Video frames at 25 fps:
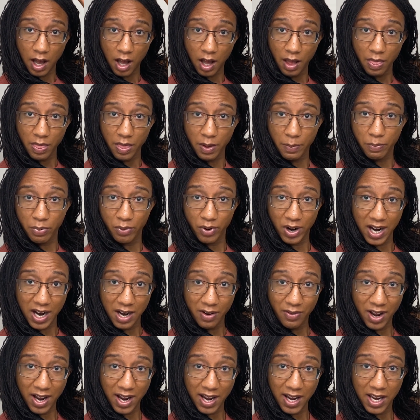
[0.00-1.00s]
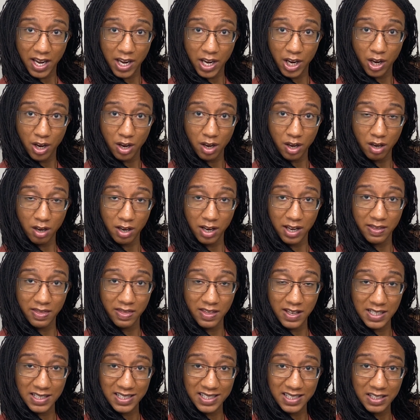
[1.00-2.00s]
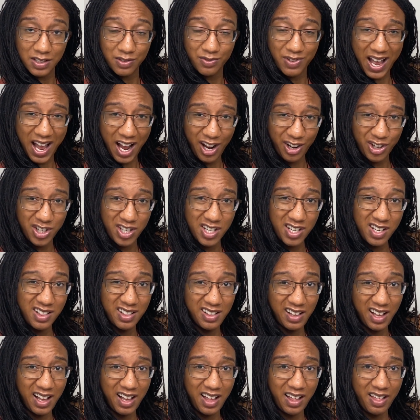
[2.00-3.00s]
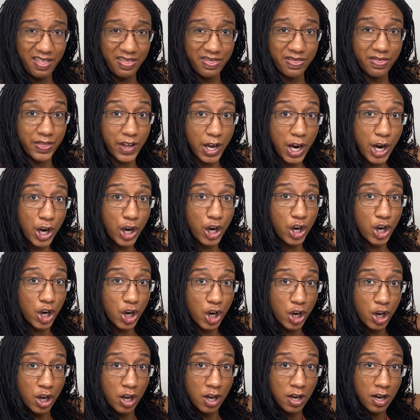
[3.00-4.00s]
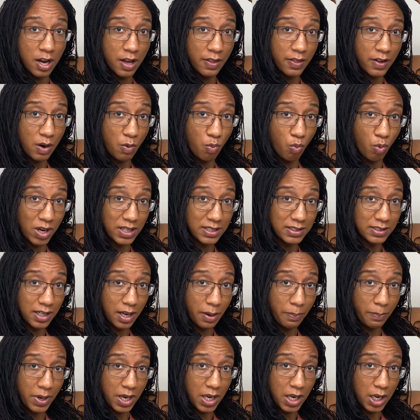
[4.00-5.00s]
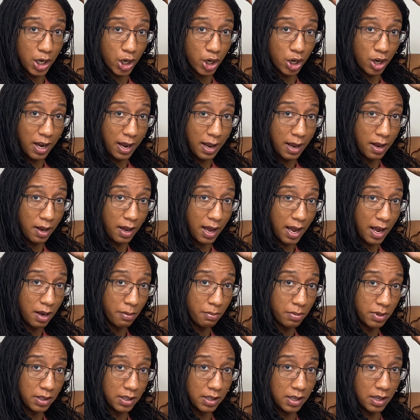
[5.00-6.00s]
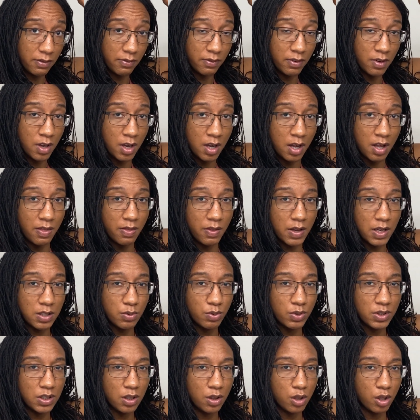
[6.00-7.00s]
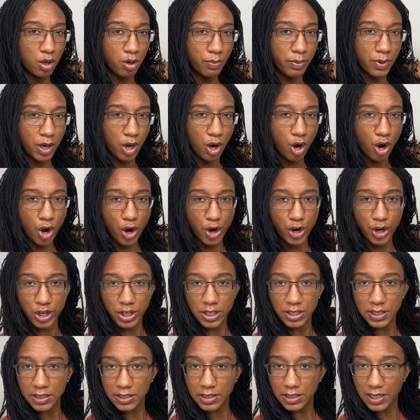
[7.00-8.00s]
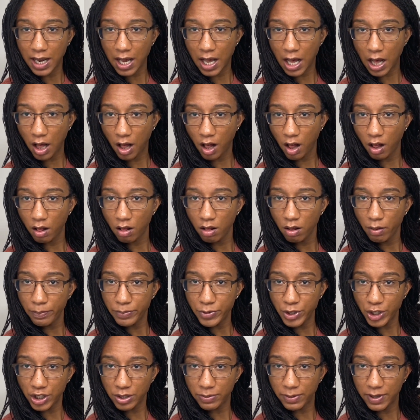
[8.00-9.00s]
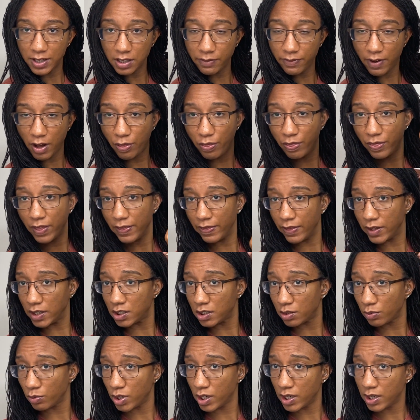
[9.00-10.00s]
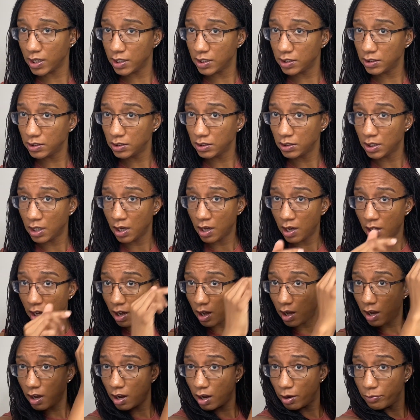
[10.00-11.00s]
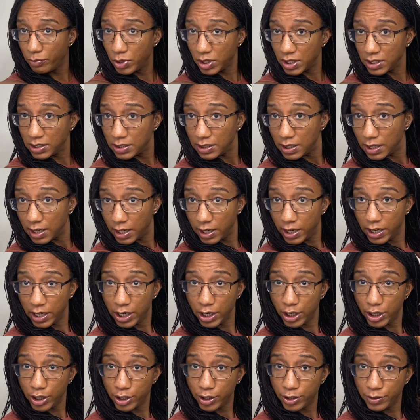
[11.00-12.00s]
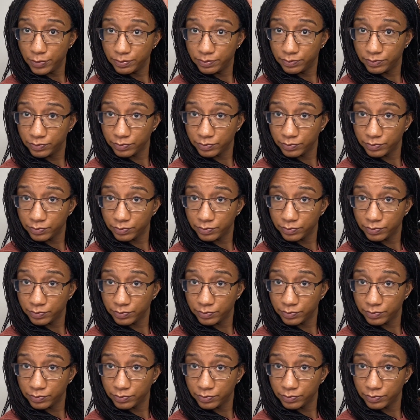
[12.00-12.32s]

The braid right here, this is actually thinner than what's up here, I believe. This one's a little bit harder to tell just because of how thin this one is. You can see here,